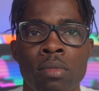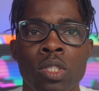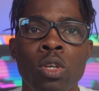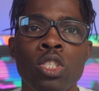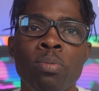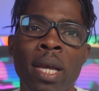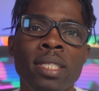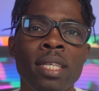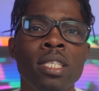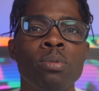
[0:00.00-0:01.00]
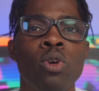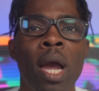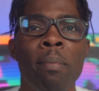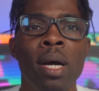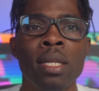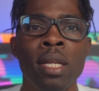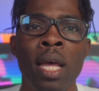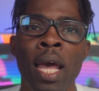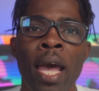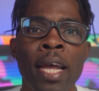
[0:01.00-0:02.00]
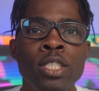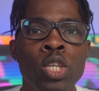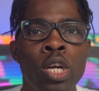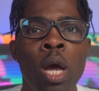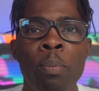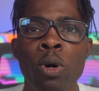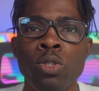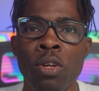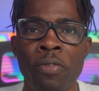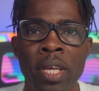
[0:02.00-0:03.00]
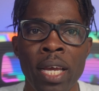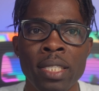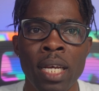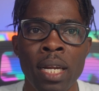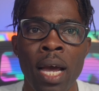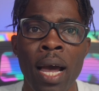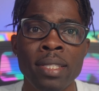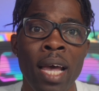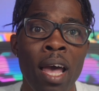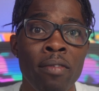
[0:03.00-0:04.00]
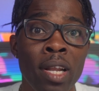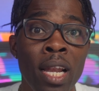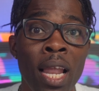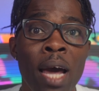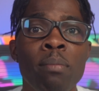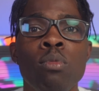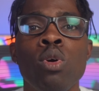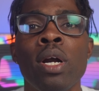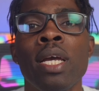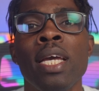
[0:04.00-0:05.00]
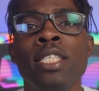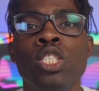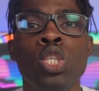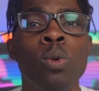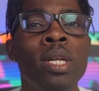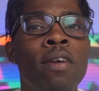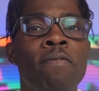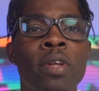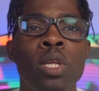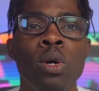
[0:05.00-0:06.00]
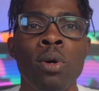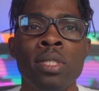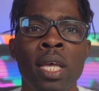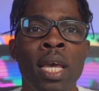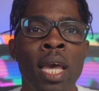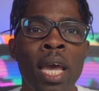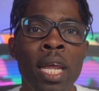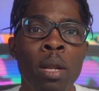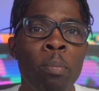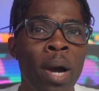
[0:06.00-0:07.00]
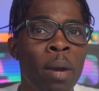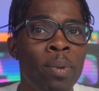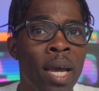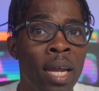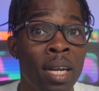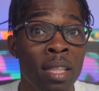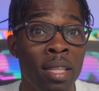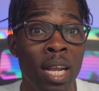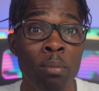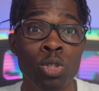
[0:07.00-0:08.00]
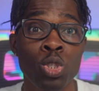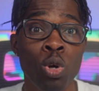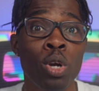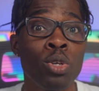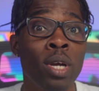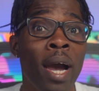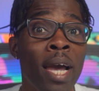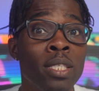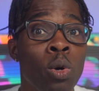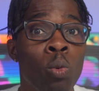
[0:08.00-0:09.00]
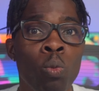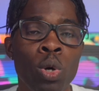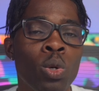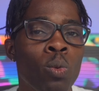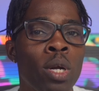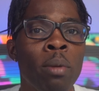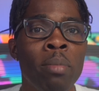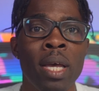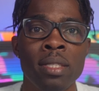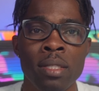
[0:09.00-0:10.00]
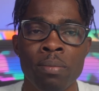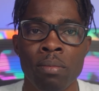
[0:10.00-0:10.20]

So smash that subscribe button and turn on post notification, as I have a lot more intuitive videos in the pipeline that I'm sure you guys wouldn't want to miss.